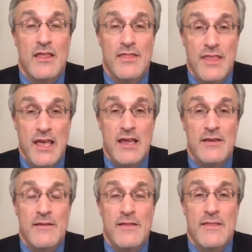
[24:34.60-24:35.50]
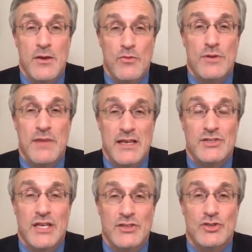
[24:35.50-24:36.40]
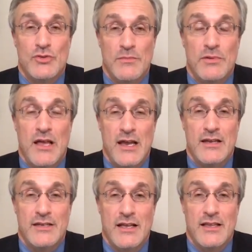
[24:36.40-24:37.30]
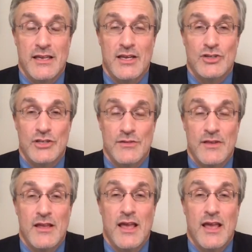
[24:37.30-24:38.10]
then it would make sense to imply a delegation